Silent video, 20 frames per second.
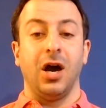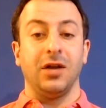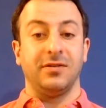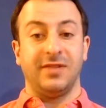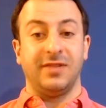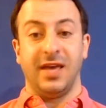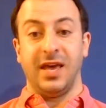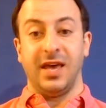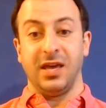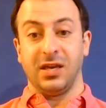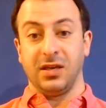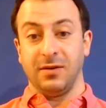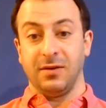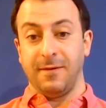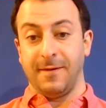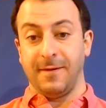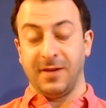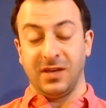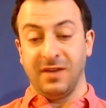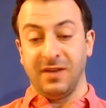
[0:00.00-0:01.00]

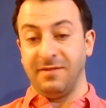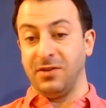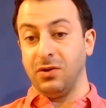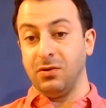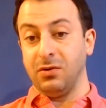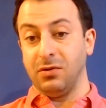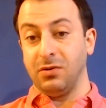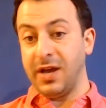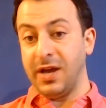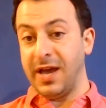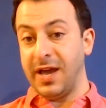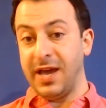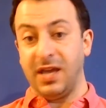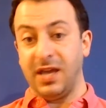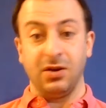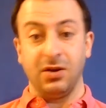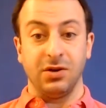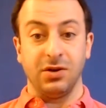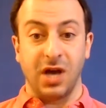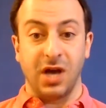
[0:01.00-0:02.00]
give you 80
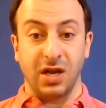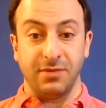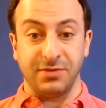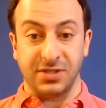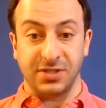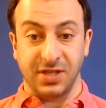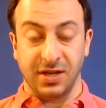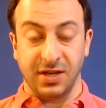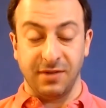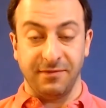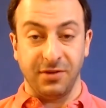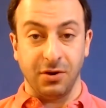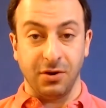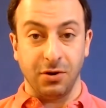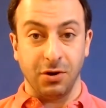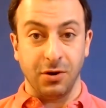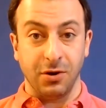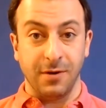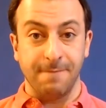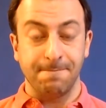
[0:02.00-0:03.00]
or 90% of
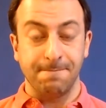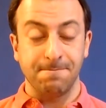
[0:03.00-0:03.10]
your